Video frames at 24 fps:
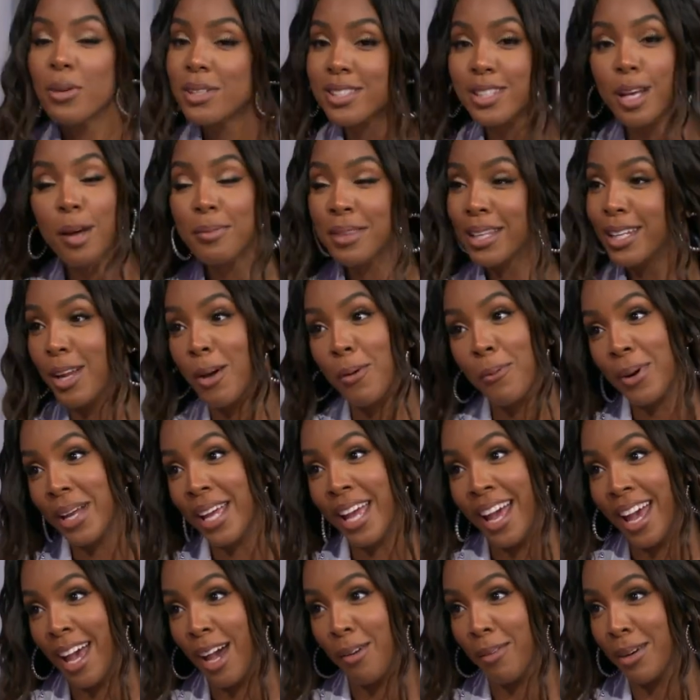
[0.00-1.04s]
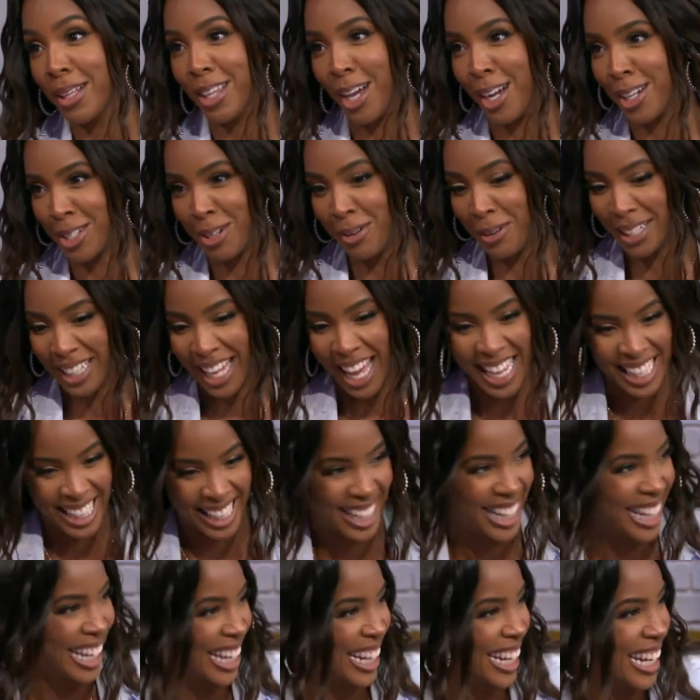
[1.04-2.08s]
It was something that we had. We thought you would
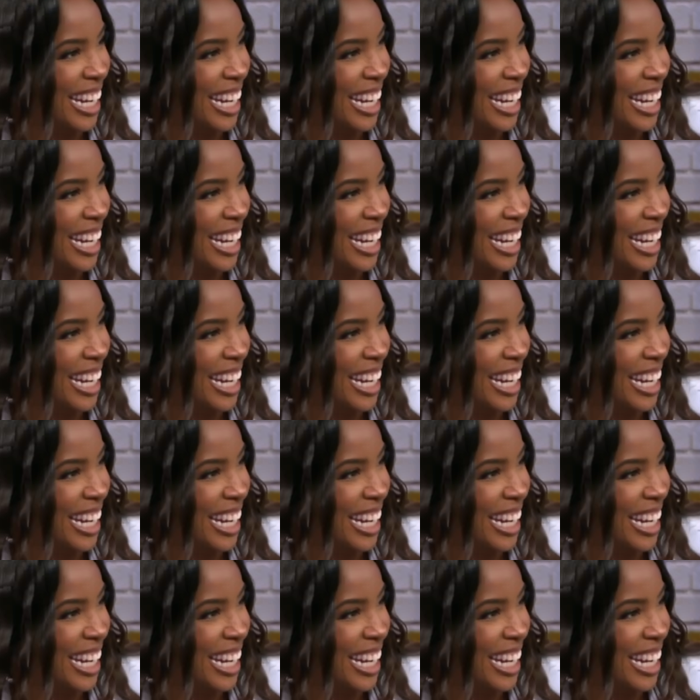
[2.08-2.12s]
like it.